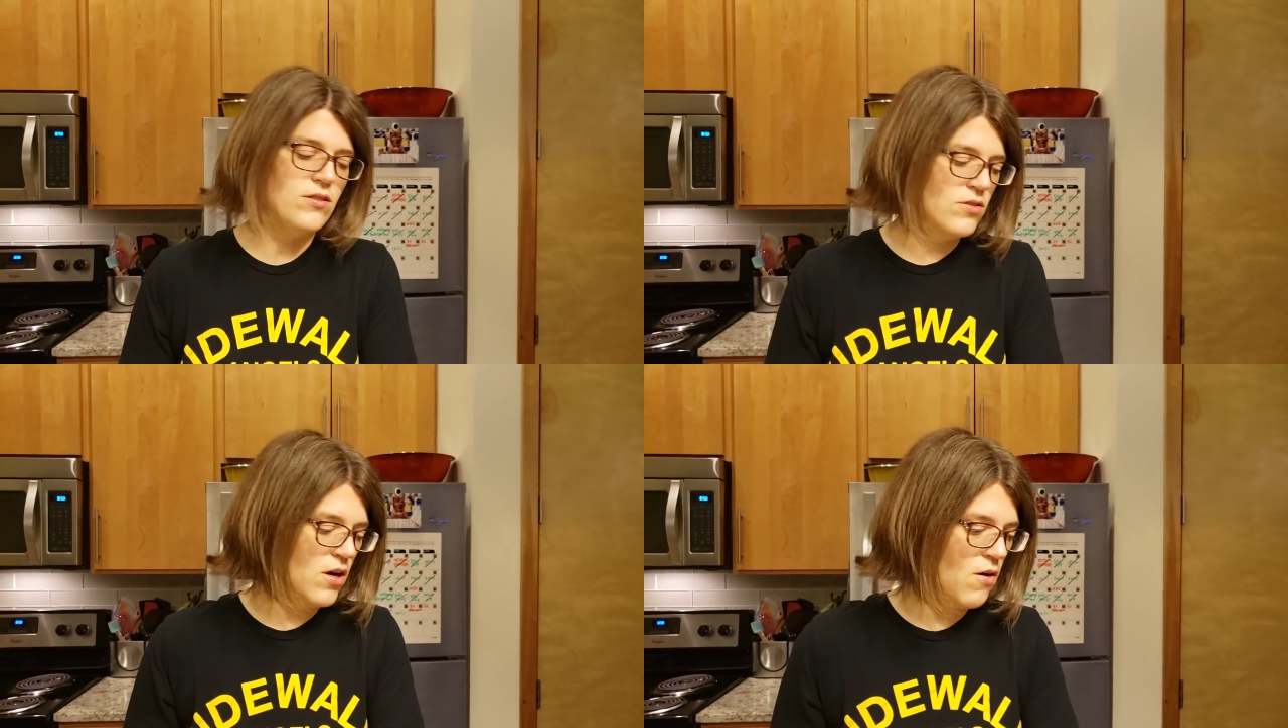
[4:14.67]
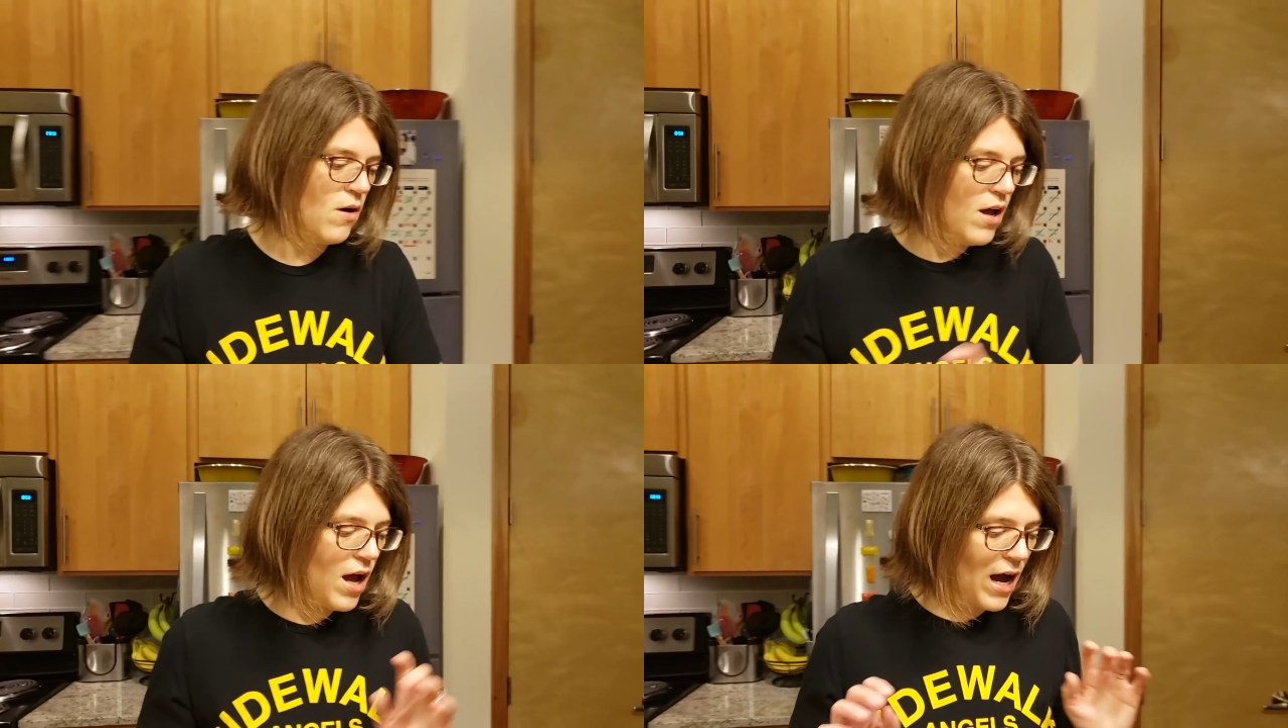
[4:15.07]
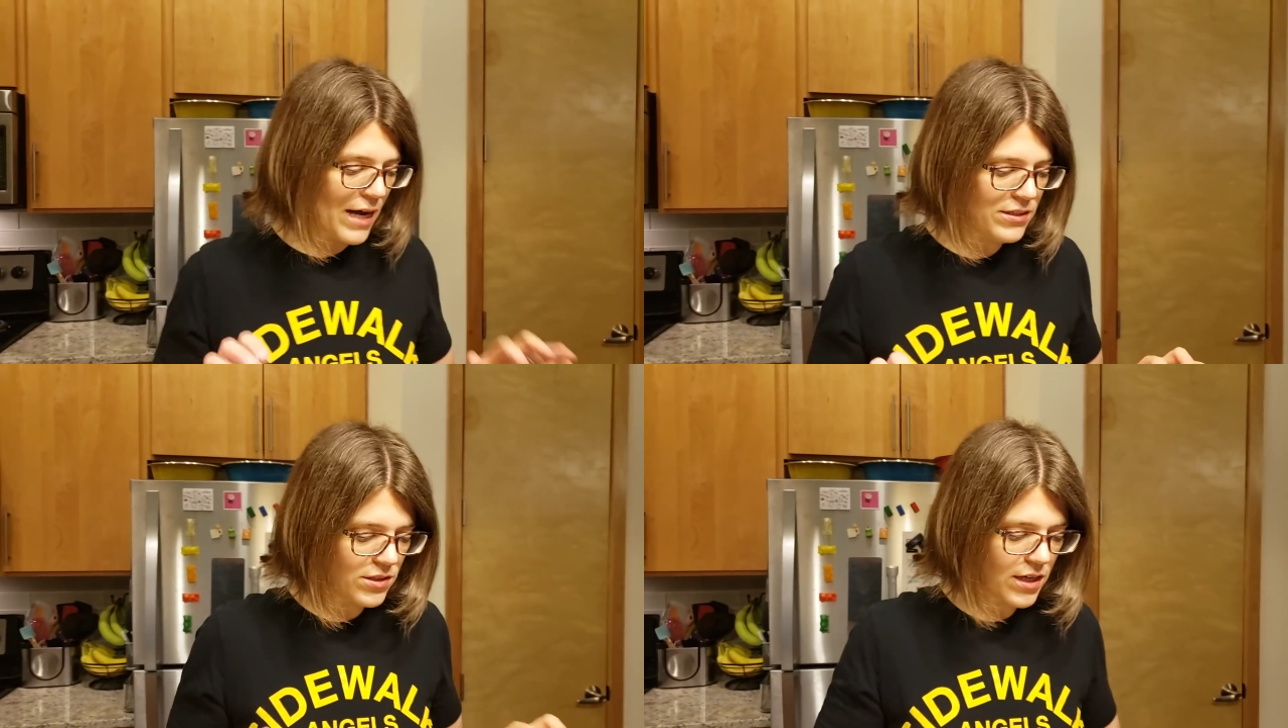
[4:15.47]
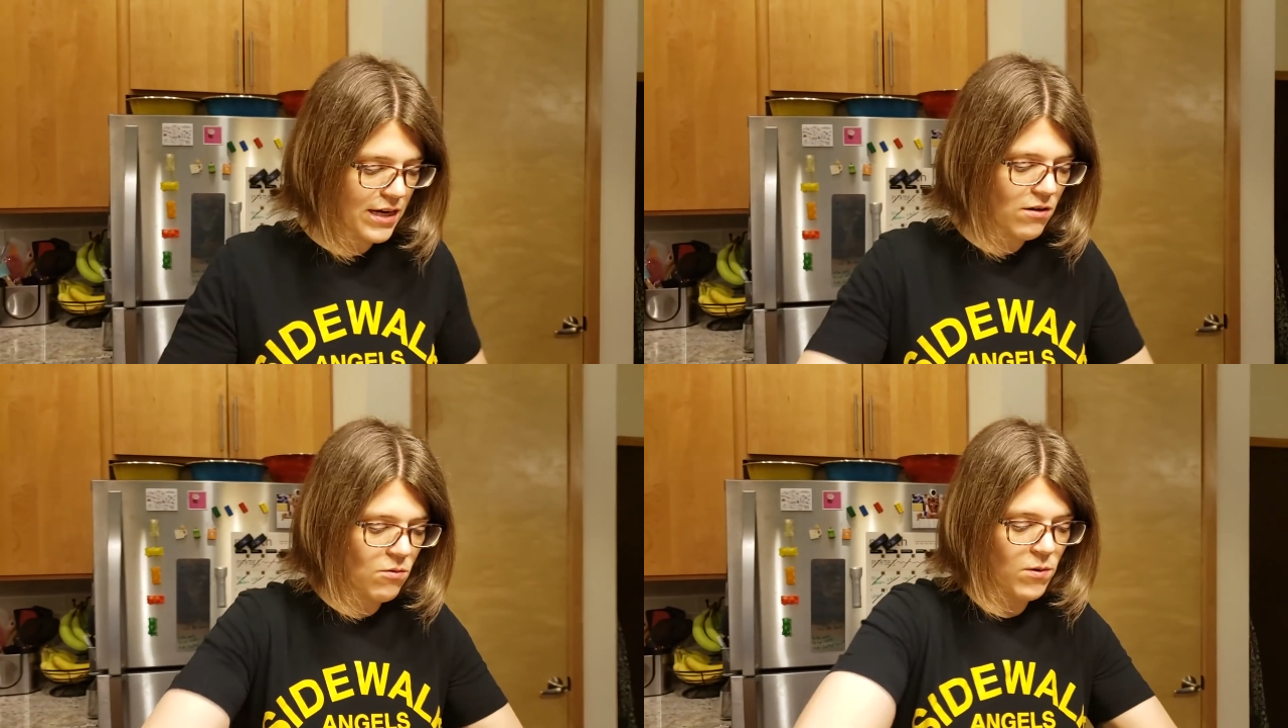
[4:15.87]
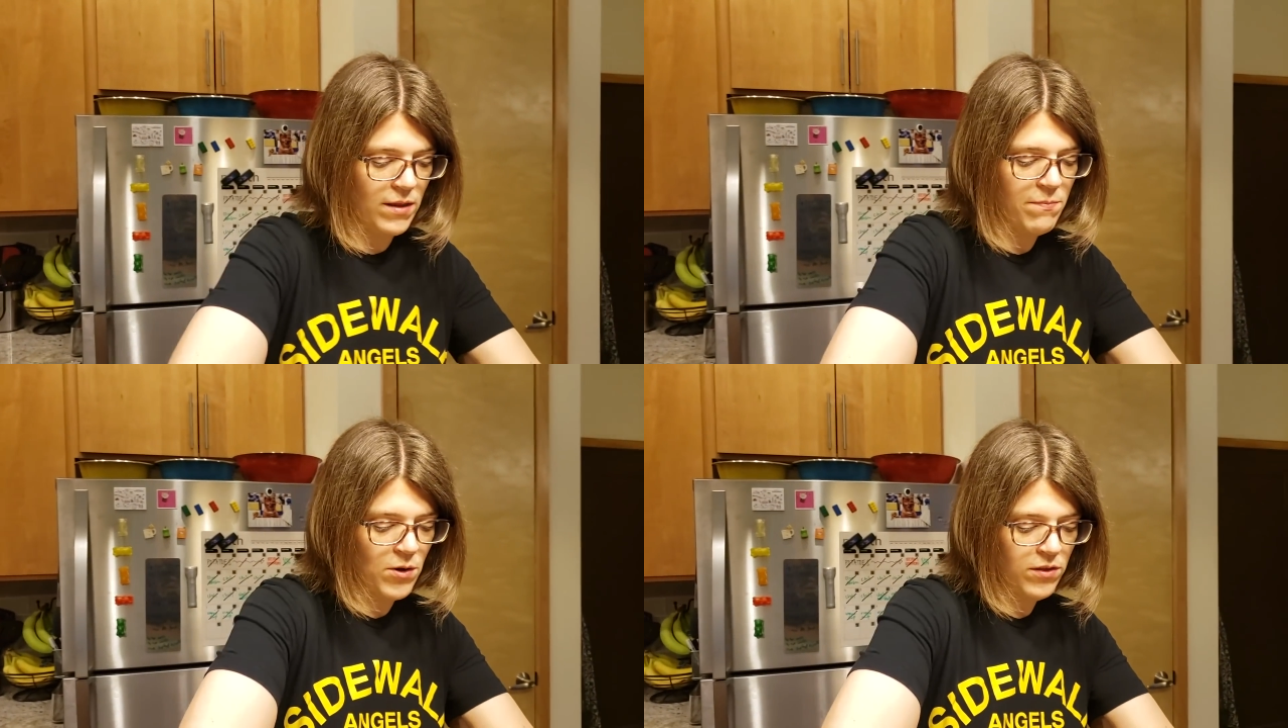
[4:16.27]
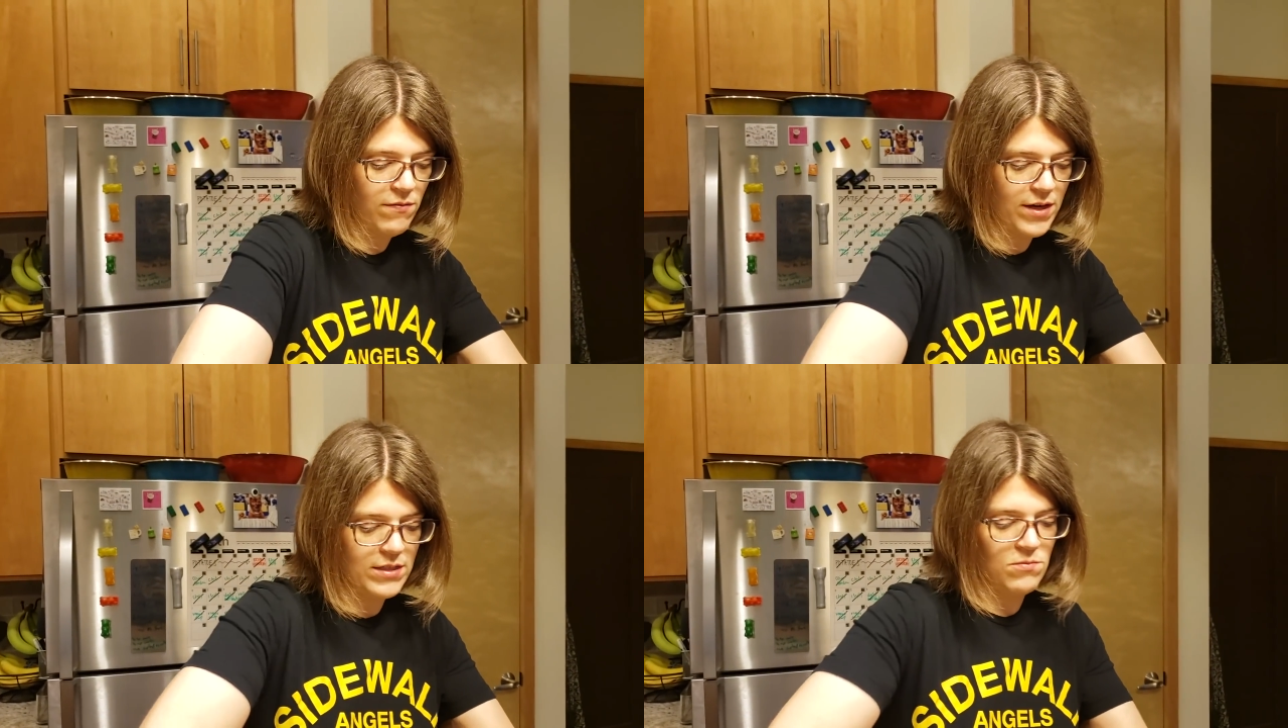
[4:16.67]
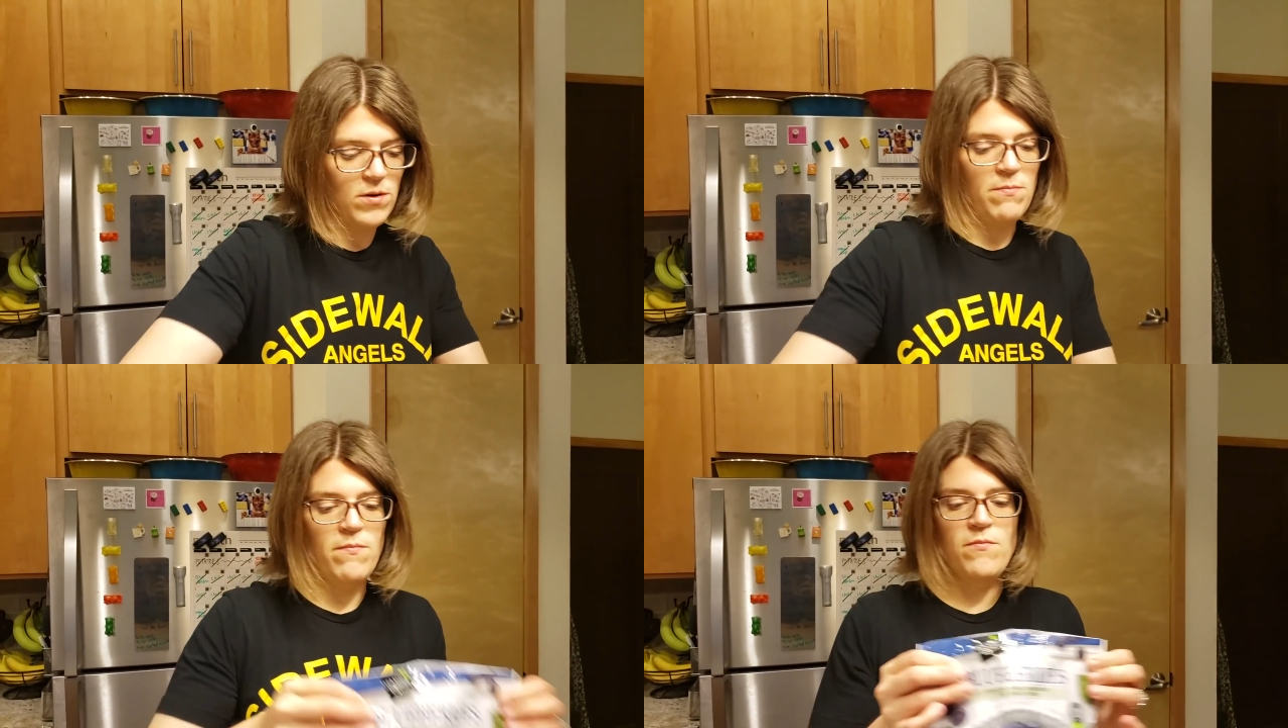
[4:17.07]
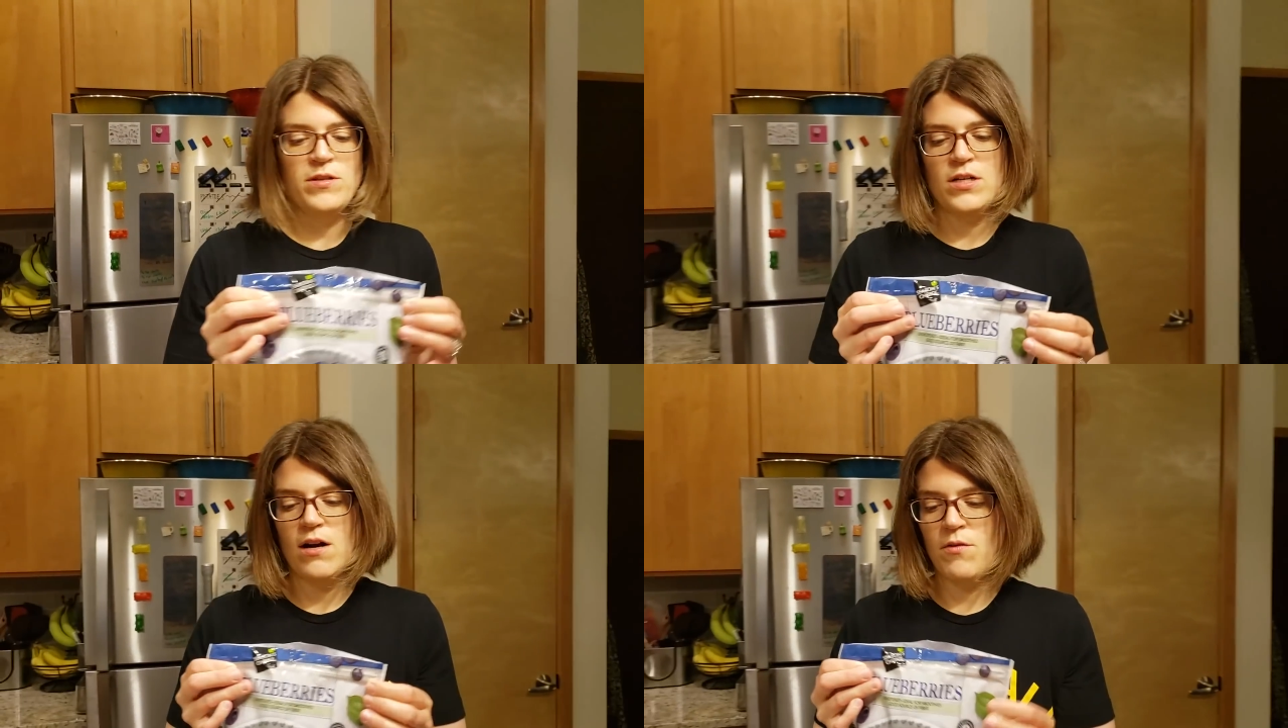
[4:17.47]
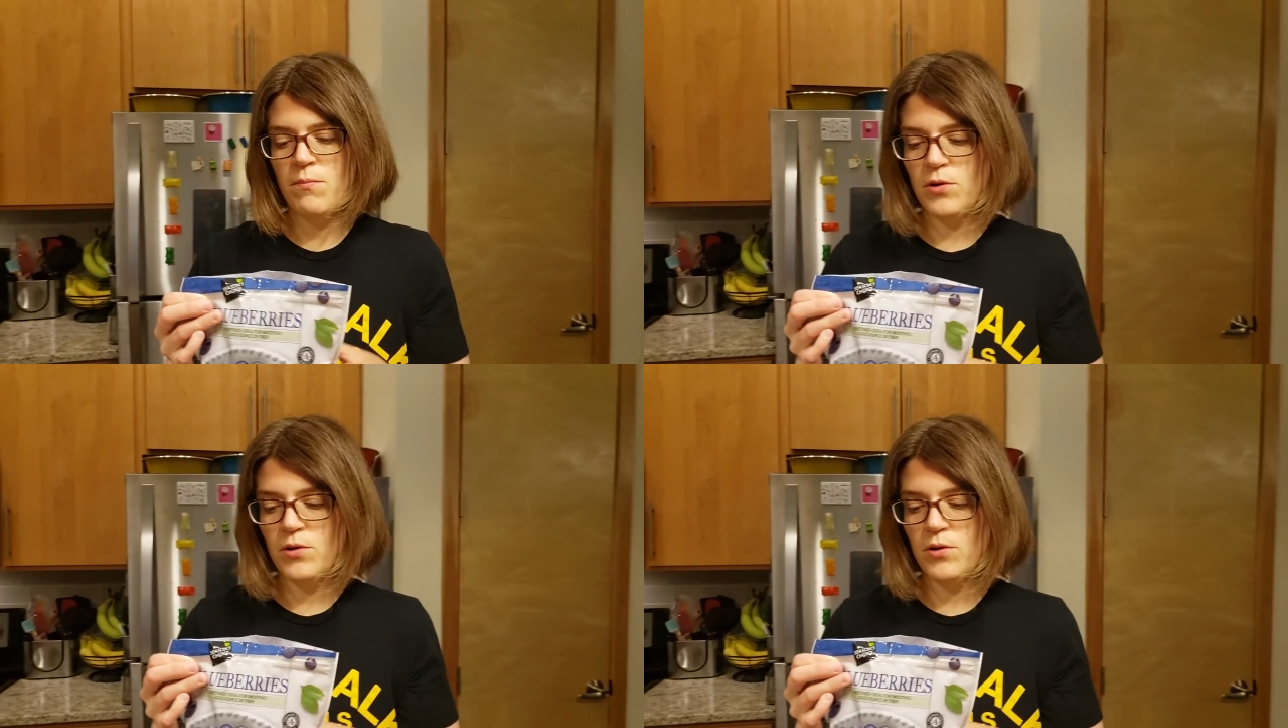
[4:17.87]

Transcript: So I start out with both of us, we, we start out with